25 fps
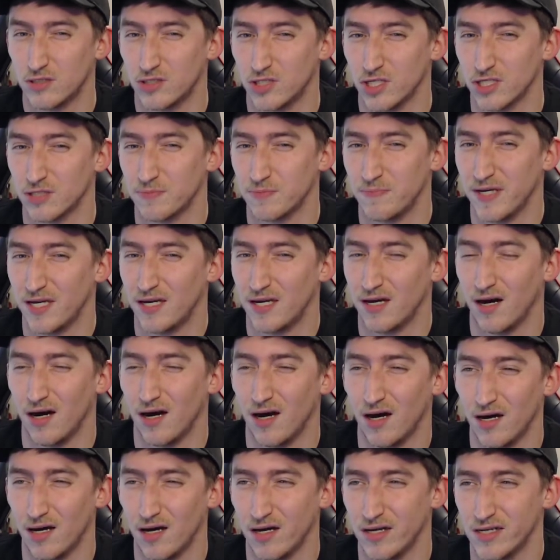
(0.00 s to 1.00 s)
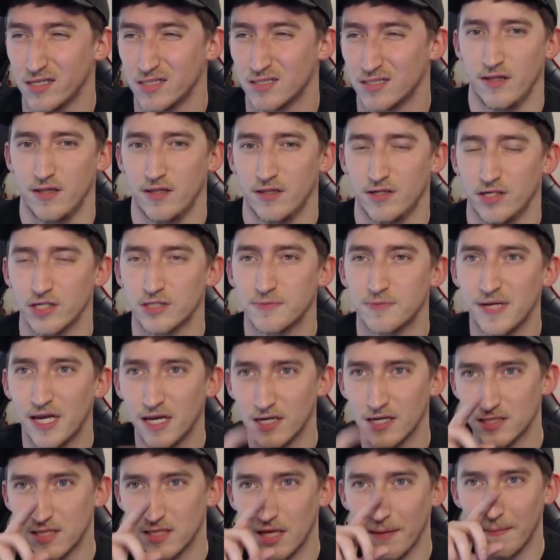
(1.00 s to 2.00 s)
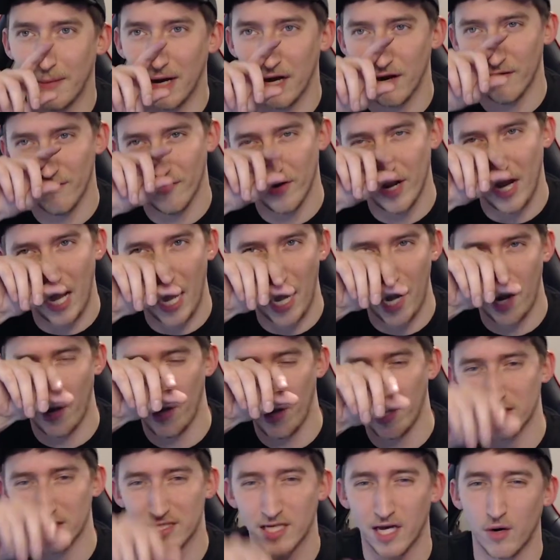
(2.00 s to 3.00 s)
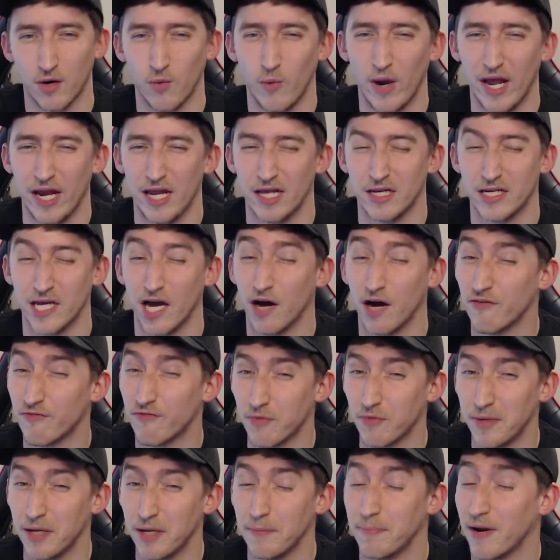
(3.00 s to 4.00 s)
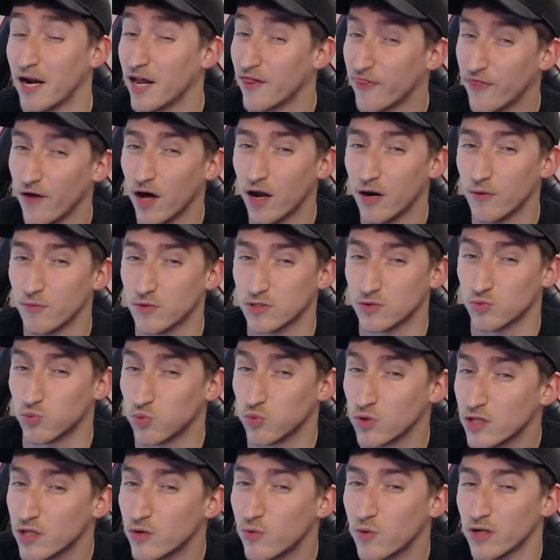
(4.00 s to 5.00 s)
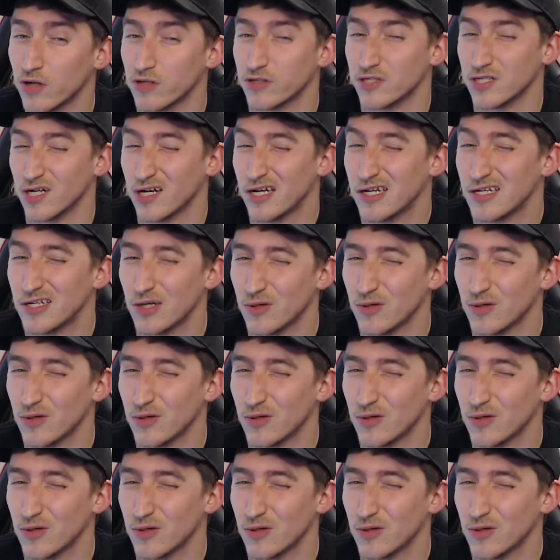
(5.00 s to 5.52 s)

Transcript: just because just because the amount of red herrings kind of weighed it down for me, but I thought it was really well done.